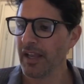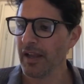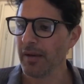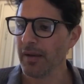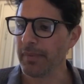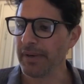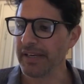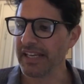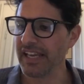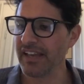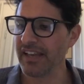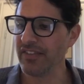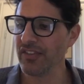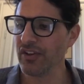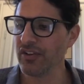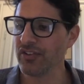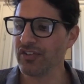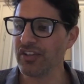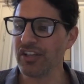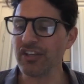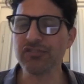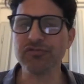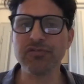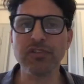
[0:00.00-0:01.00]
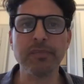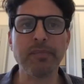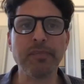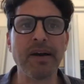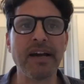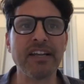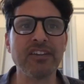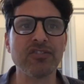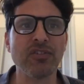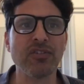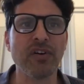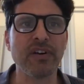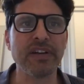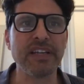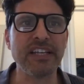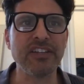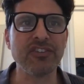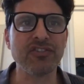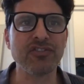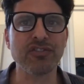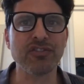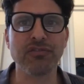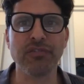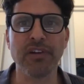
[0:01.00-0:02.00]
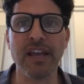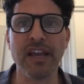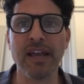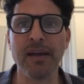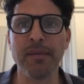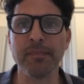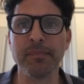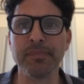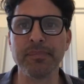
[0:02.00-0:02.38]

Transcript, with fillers: But again, those history bites are on Instagram.